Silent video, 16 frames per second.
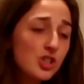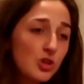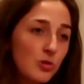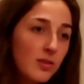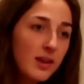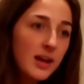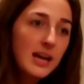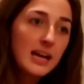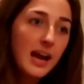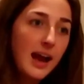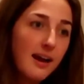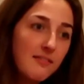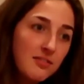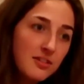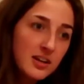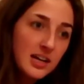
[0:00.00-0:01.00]
dude like
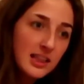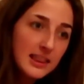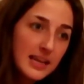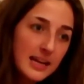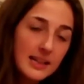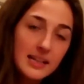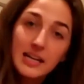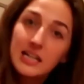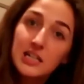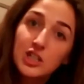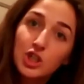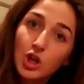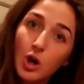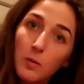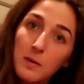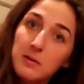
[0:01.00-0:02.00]
everything that he's
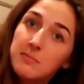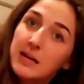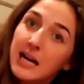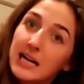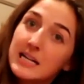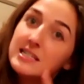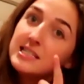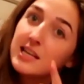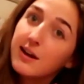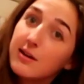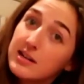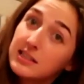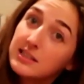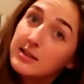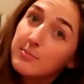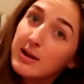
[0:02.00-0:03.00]
showing me i
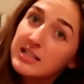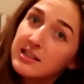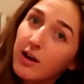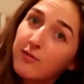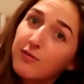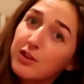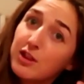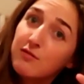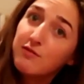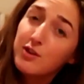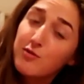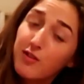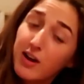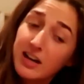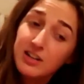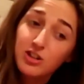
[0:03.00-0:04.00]
see myself in the
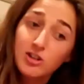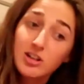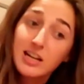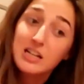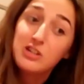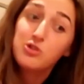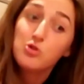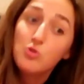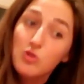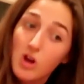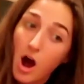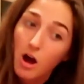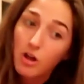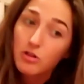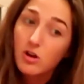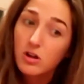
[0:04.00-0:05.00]
viewfinder and i do
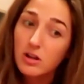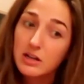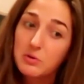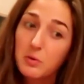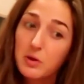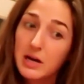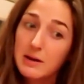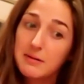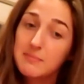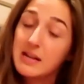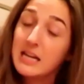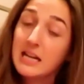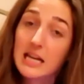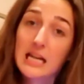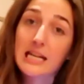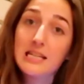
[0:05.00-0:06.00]
not look like what i'm
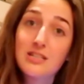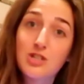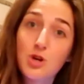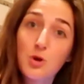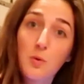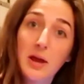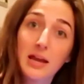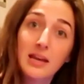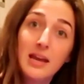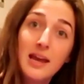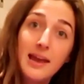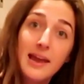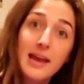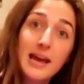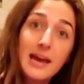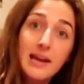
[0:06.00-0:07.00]
he's doing
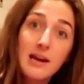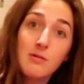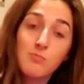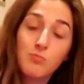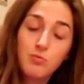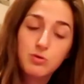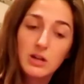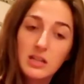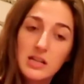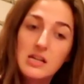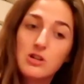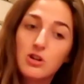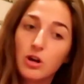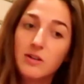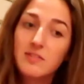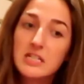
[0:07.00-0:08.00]
and i'm really
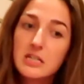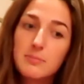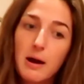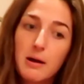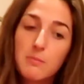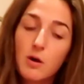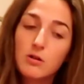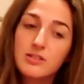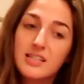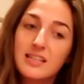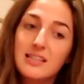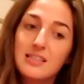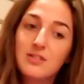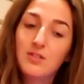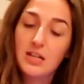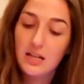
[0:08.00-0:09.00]
nervous about posting
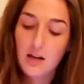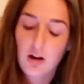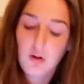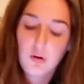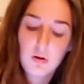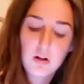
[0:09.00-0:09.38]
this video